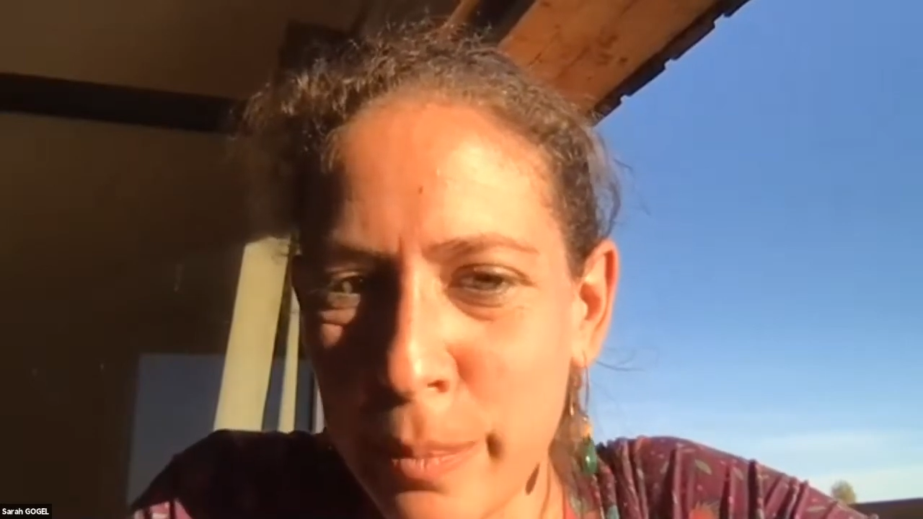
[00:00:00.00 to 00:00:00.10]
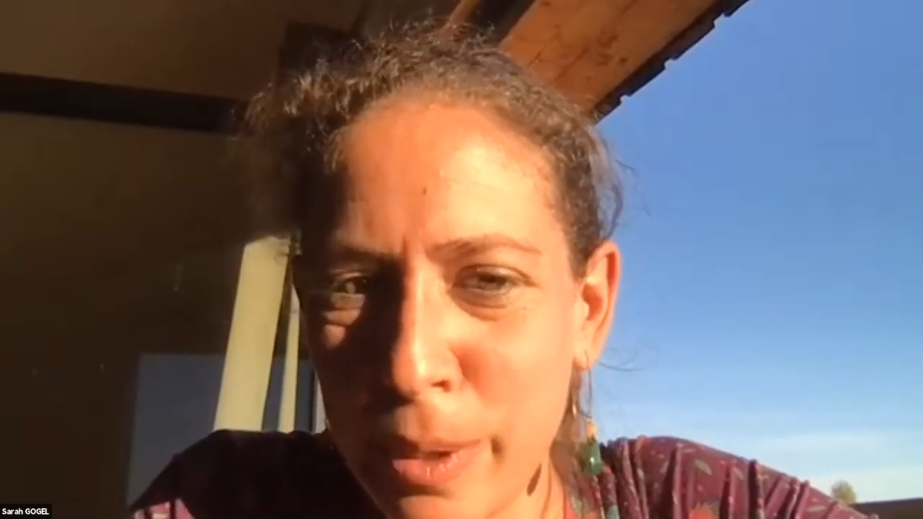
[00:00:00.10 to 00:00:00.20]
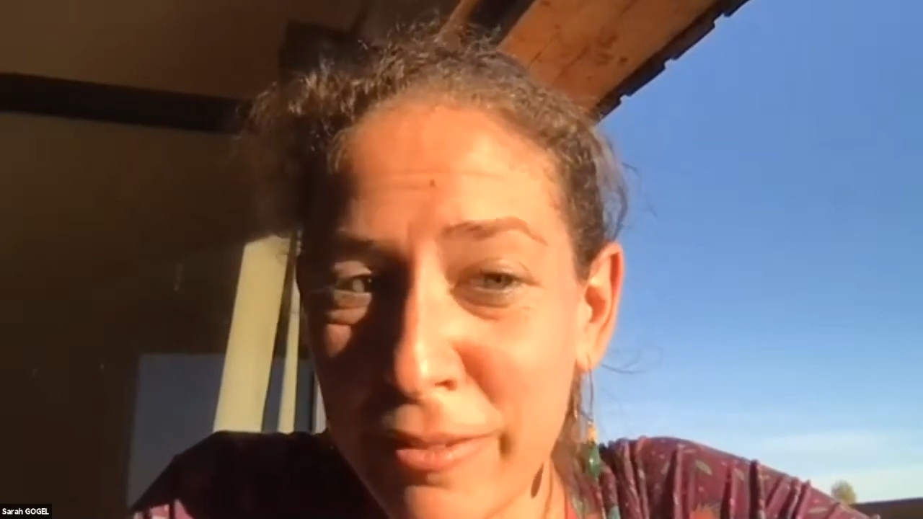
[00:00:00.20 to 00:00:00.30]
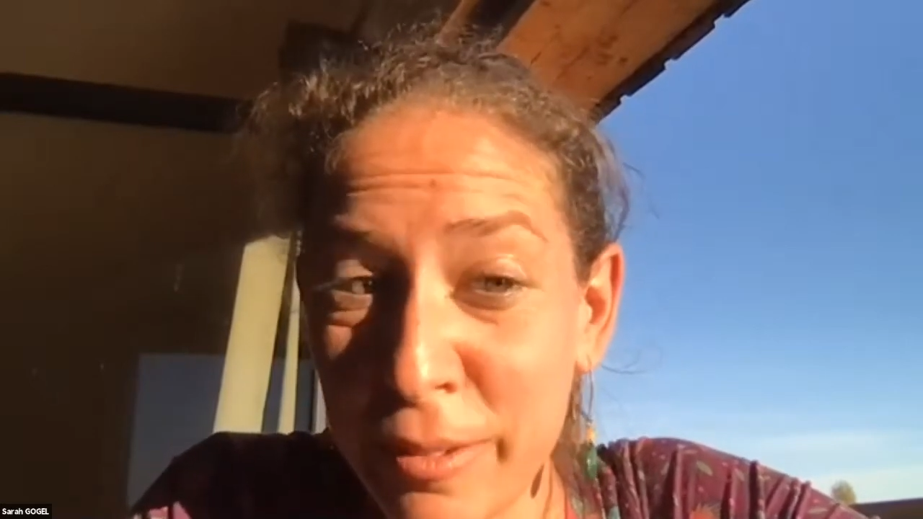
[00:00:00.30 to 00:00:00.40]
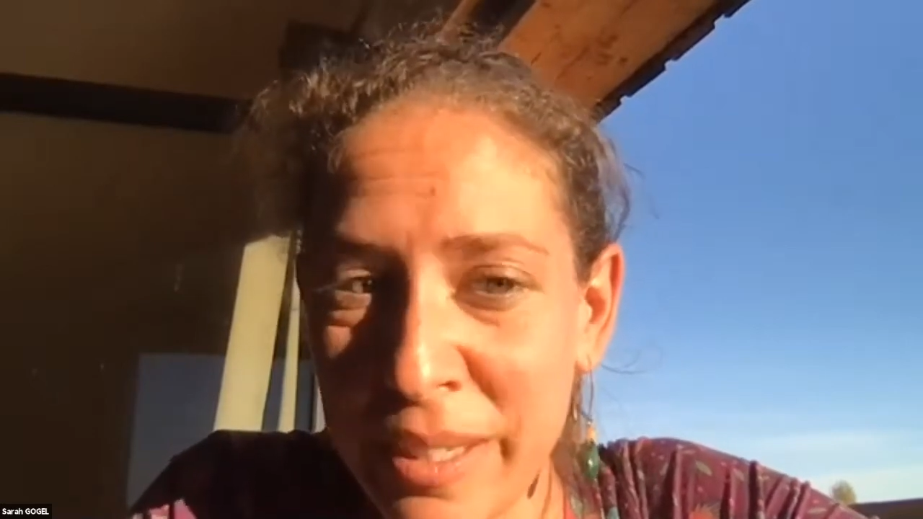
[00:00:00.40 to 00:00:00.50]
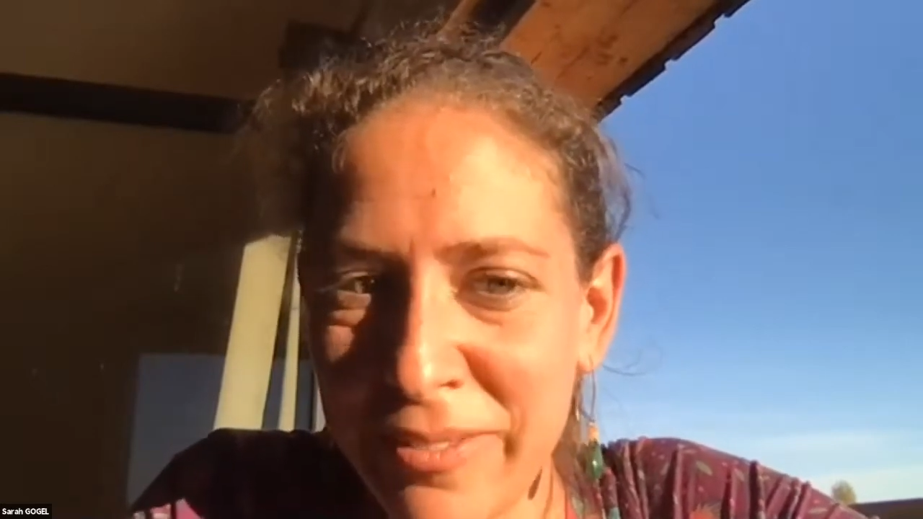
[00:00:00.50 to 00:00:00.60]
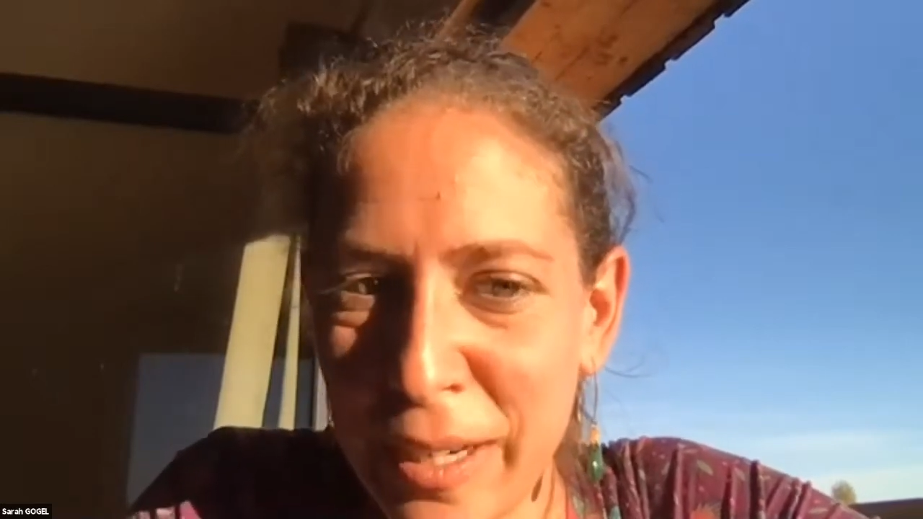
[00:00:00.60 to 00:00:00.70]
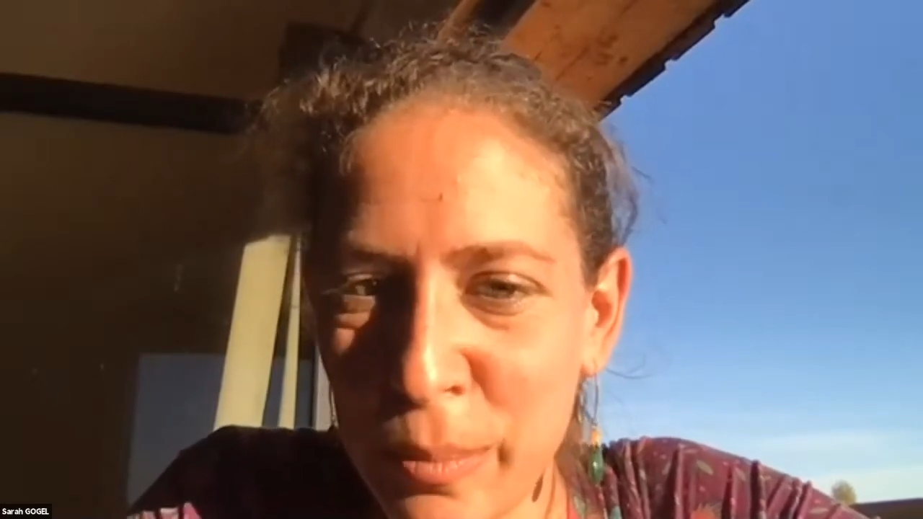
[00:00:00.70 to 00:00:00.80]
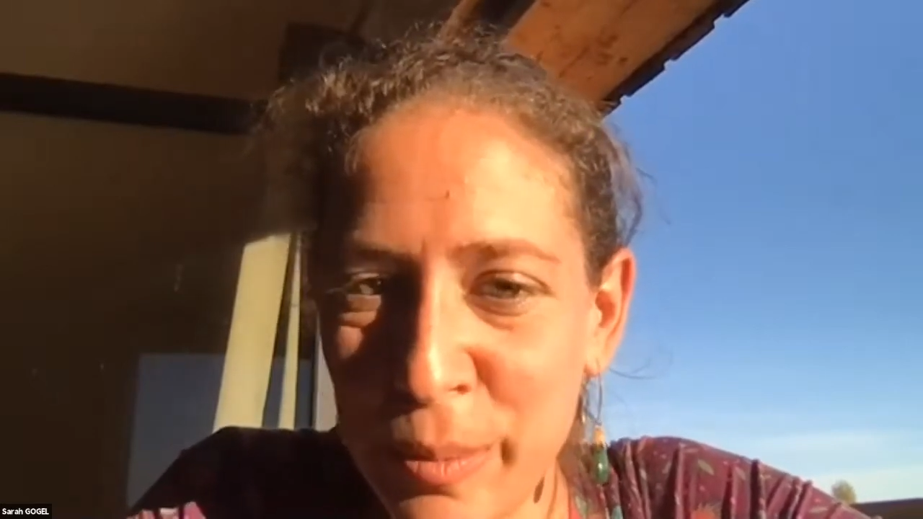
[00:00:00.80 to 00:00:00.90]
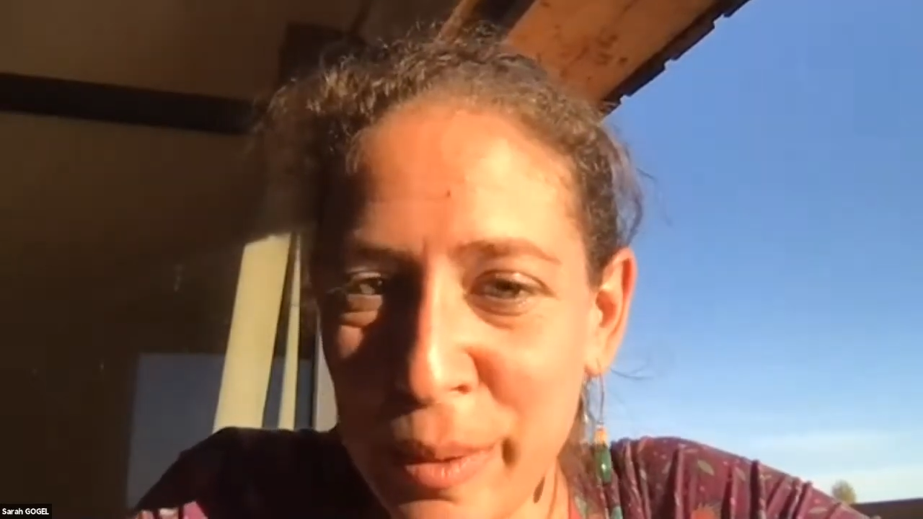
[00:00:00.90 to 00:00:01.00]
apart from my
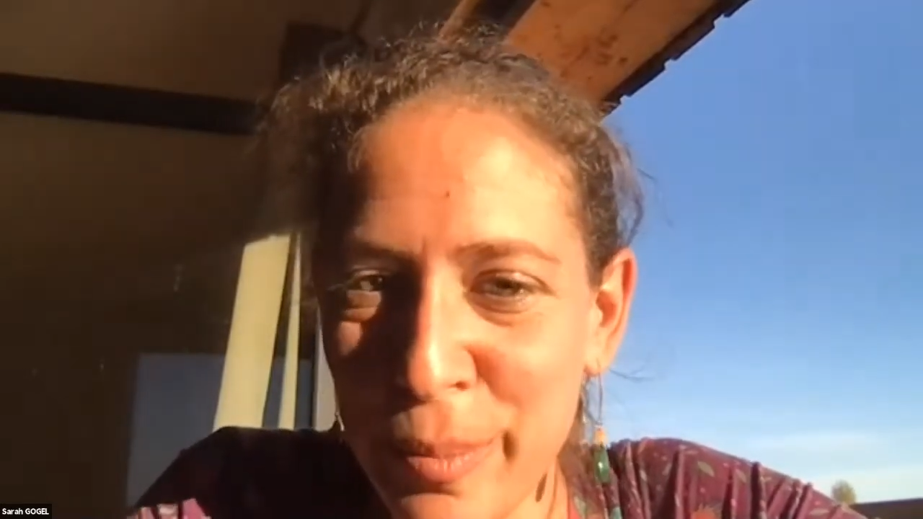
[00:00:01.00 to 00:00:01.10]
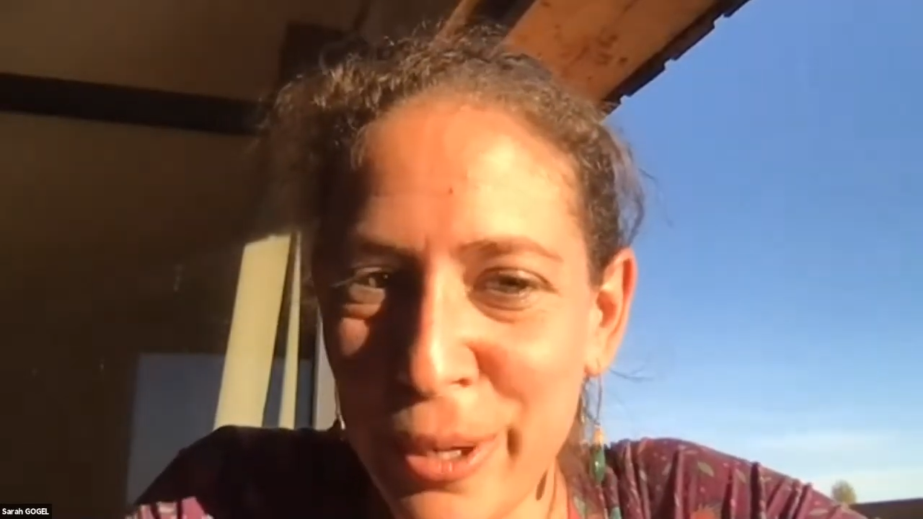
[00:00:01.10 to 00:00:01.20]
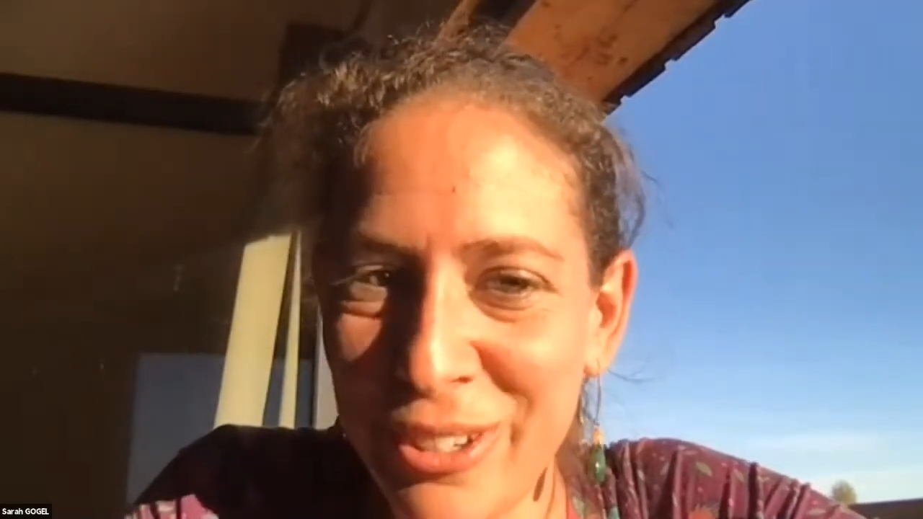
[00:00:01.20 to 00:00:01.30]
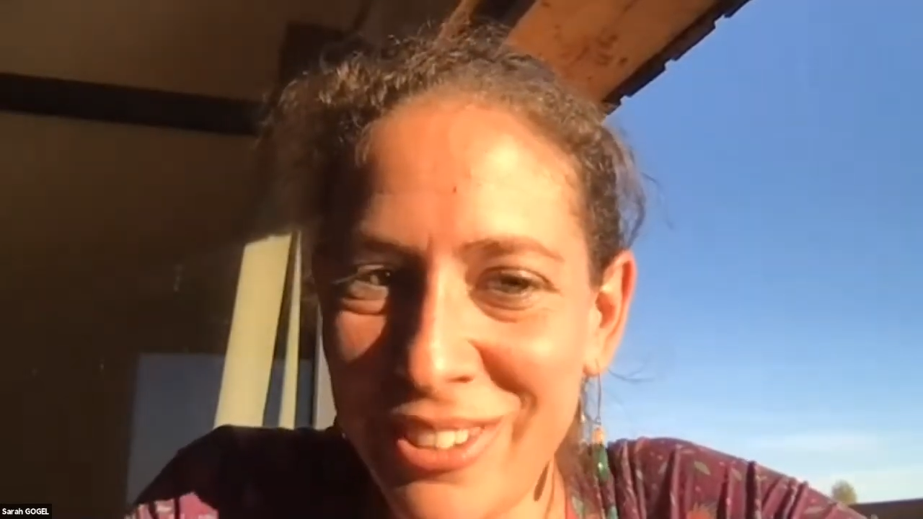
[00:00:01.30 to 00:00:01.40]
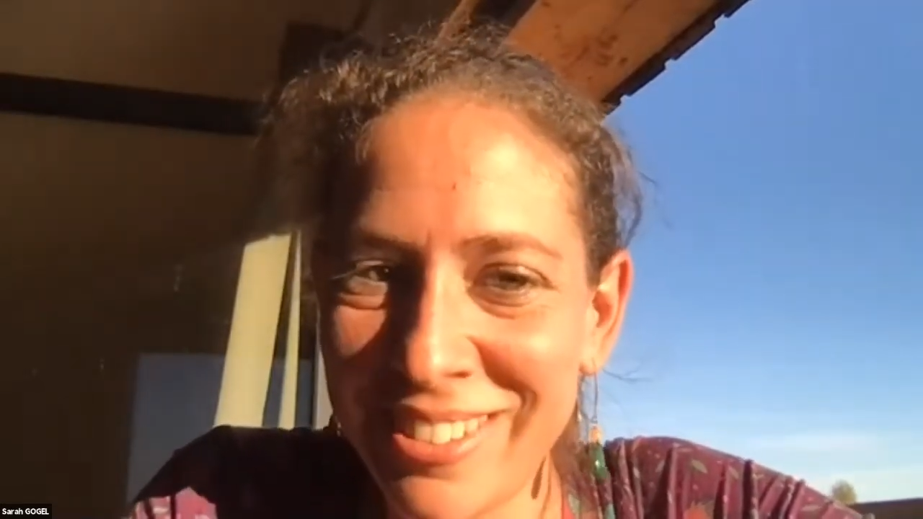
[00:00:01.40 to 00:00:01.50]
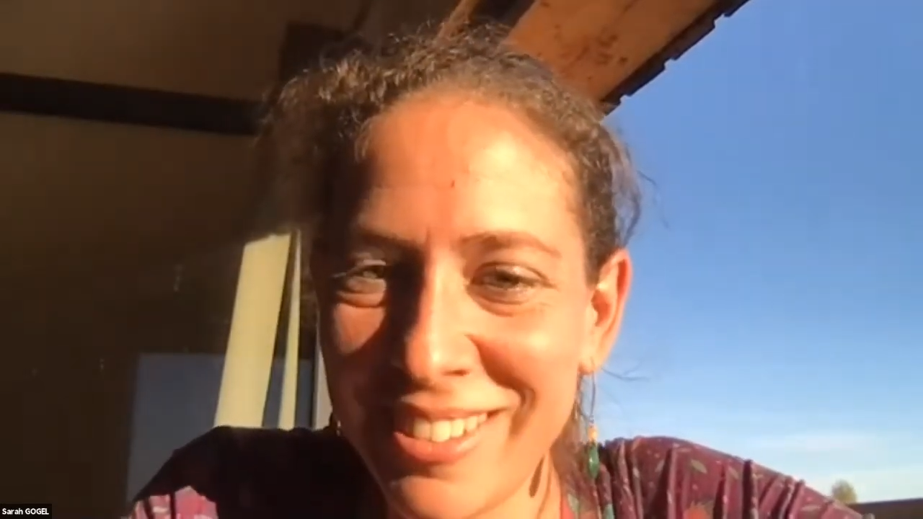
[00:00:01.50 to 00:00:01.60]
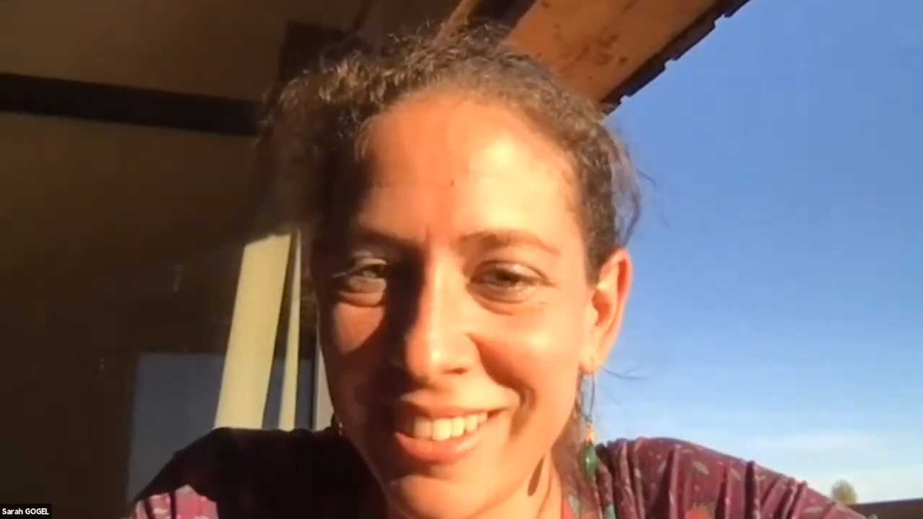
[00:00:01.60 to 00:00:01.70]
family members,